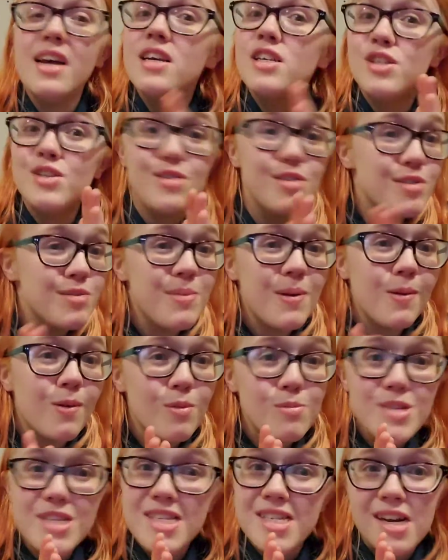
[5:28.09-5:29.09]
As soon as my
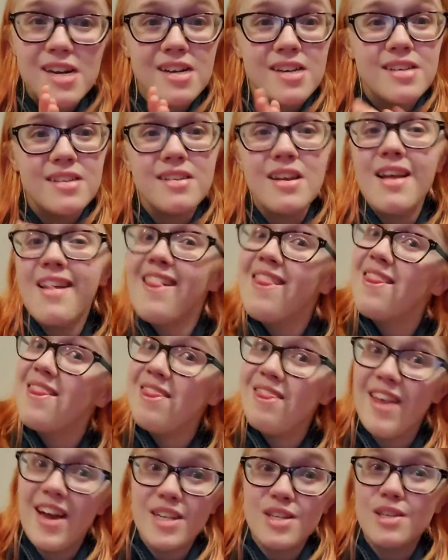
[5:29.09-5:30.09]
room is done,
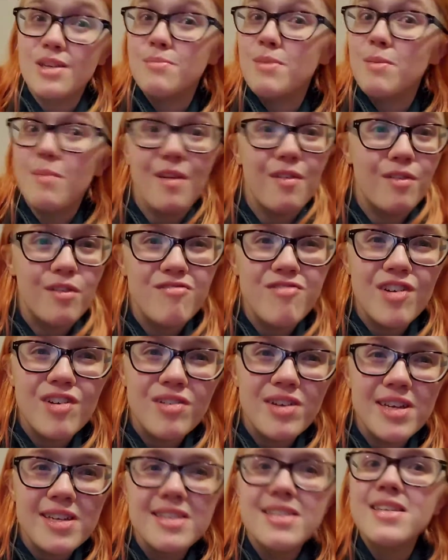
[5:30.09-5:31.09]
that's going to be my full
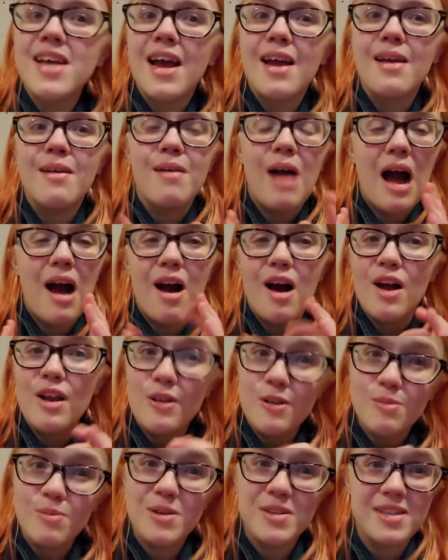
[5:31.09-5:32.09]
focus. I
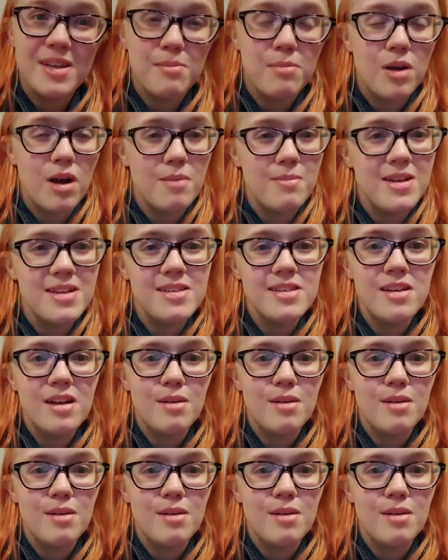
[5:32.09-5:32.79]
100% promise.